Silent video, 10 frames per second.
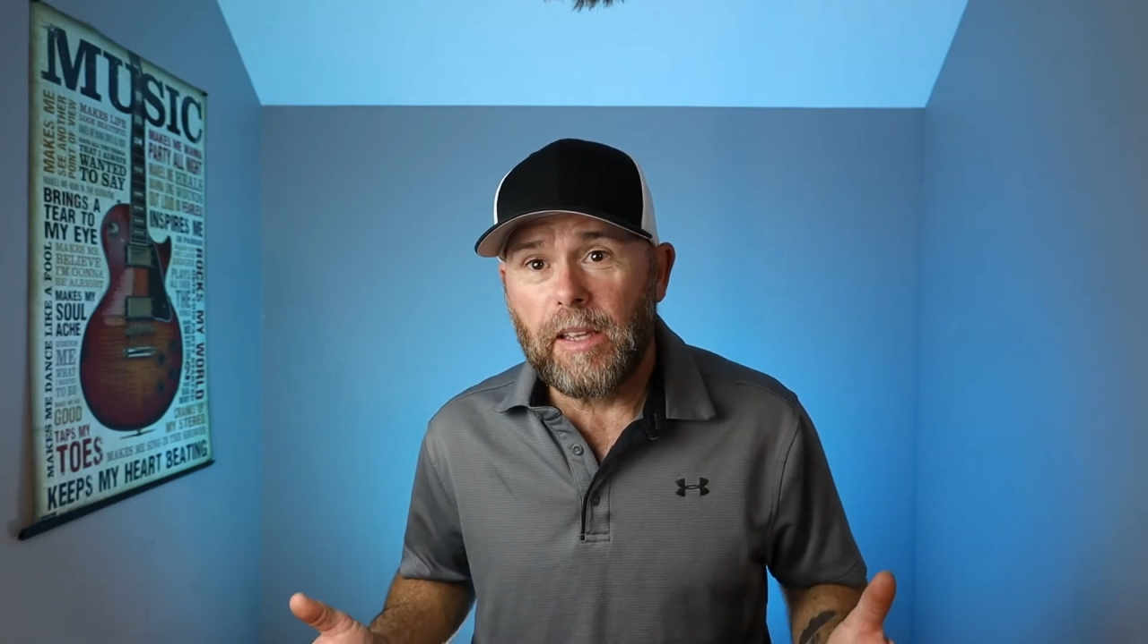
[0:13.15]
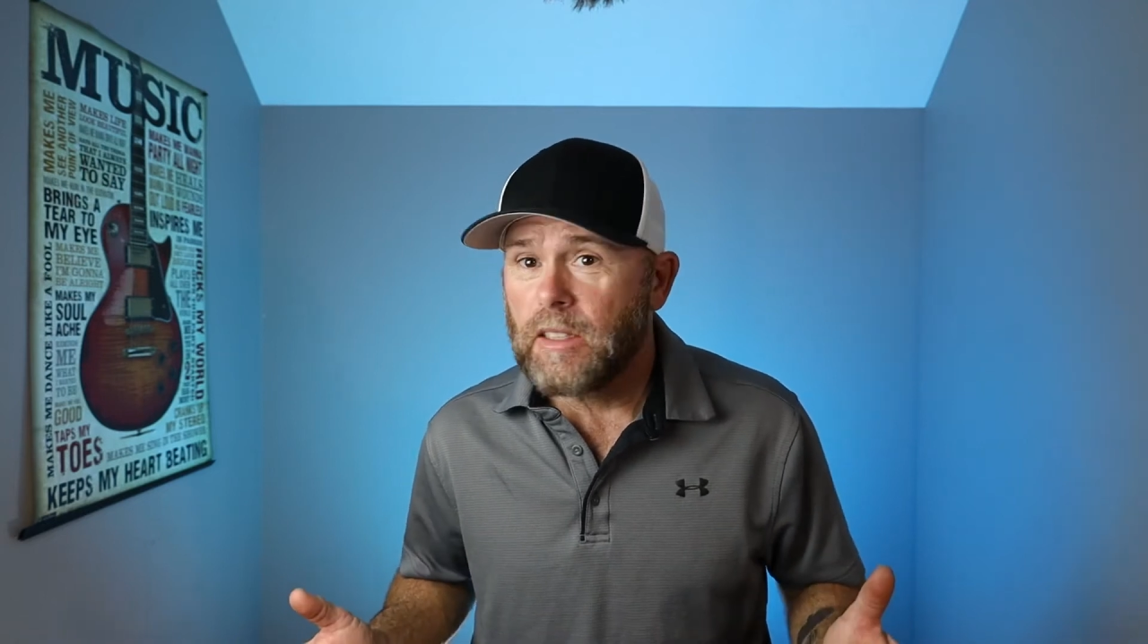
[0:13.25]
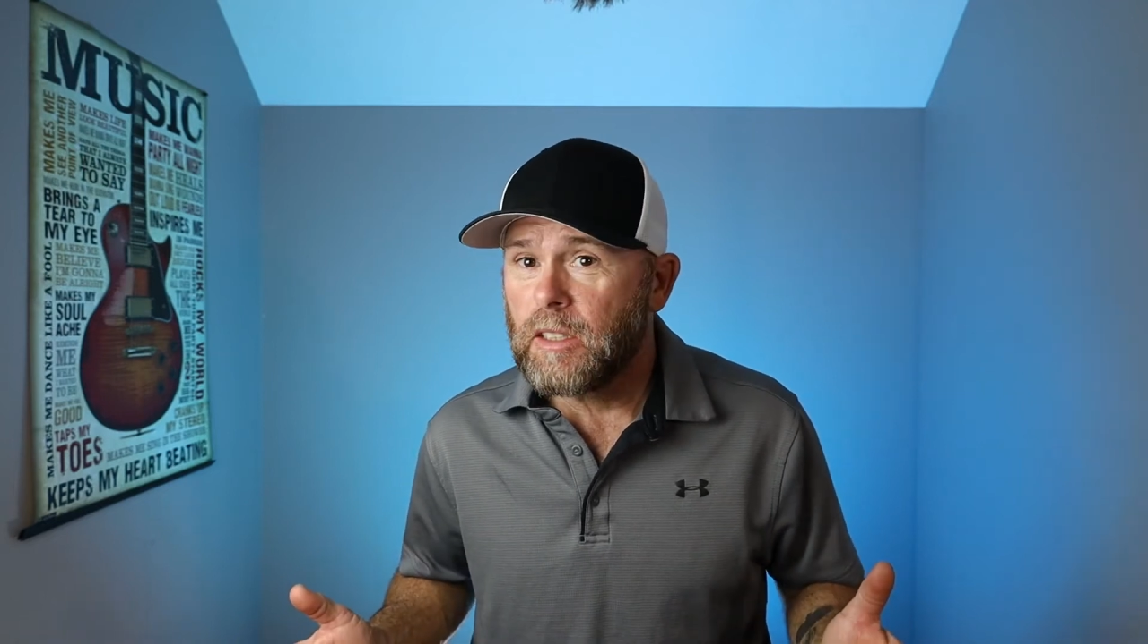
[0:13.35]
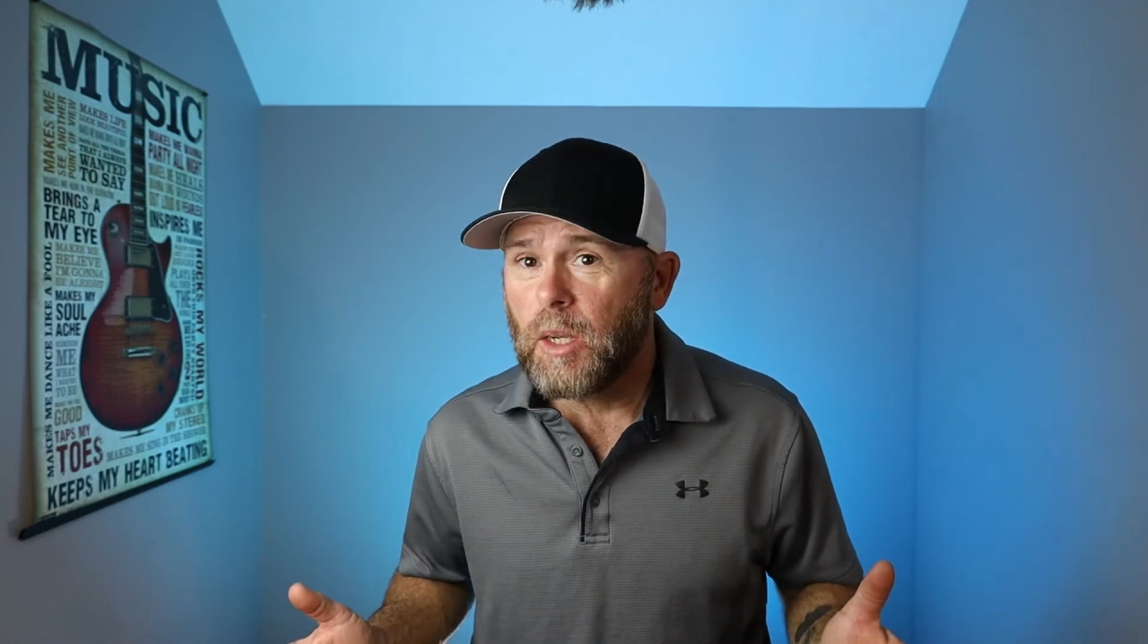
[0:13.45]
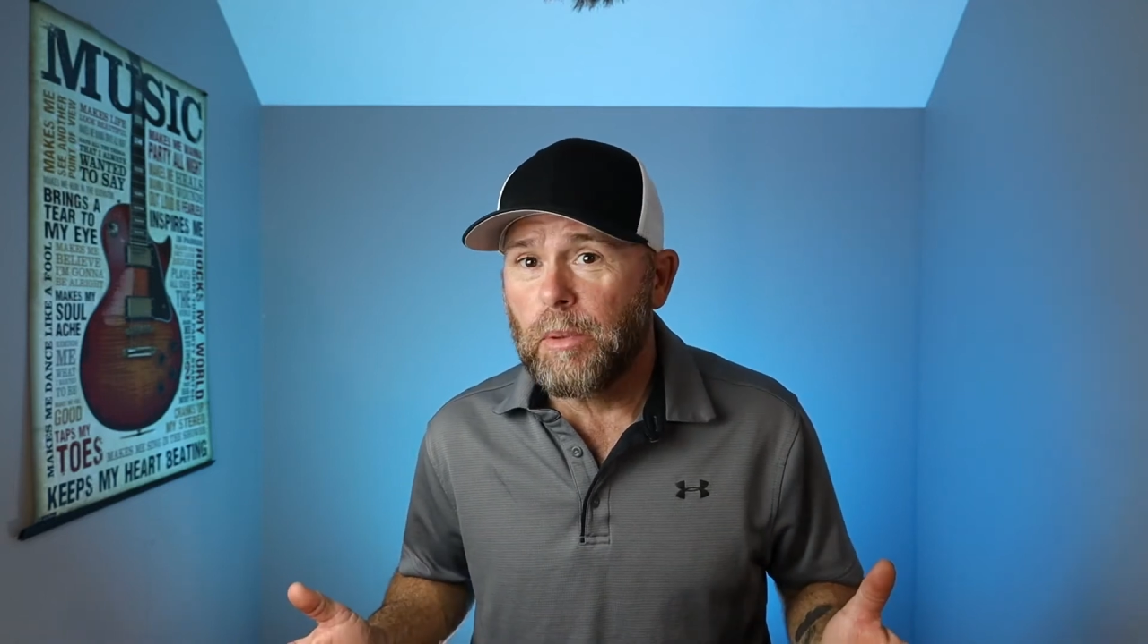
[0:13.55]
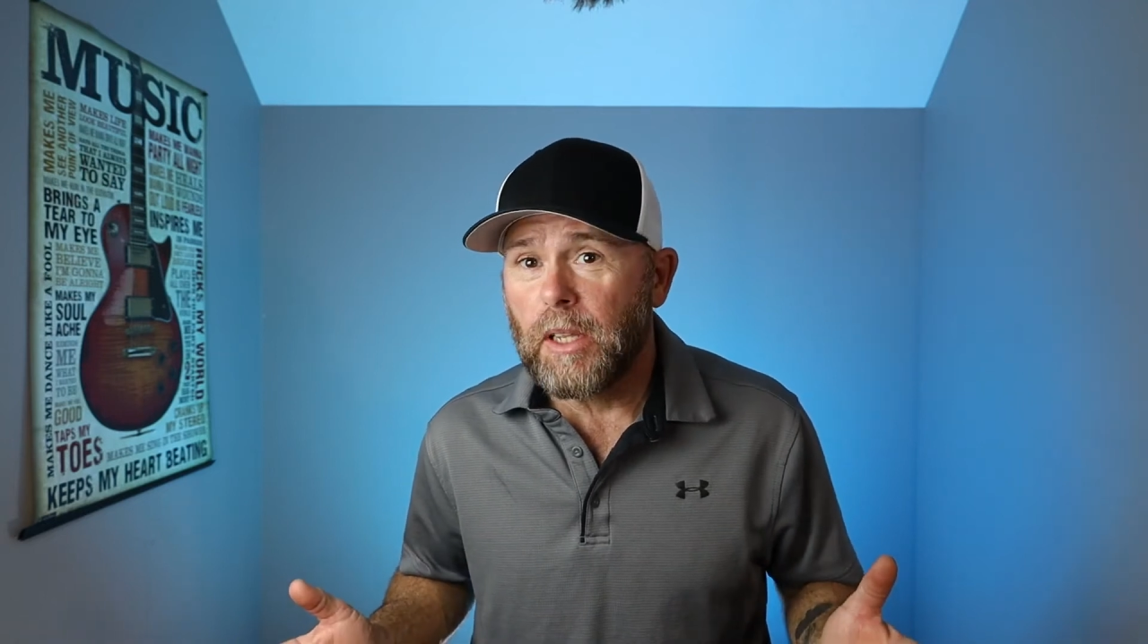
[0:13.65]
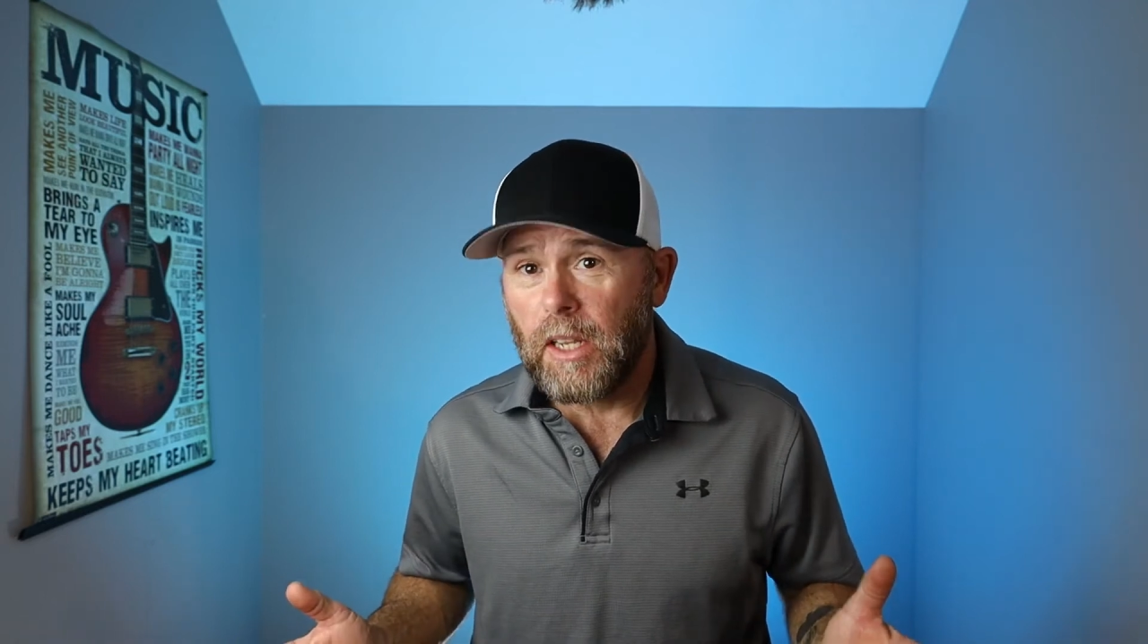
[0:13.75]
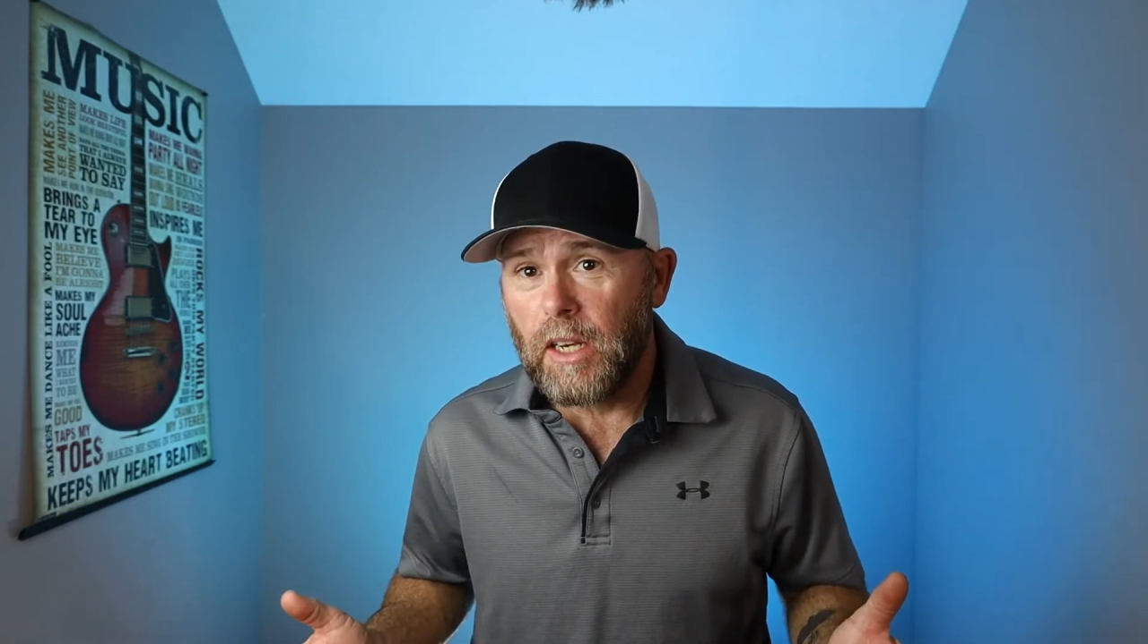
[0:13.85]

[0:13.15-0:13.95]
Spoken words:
is simply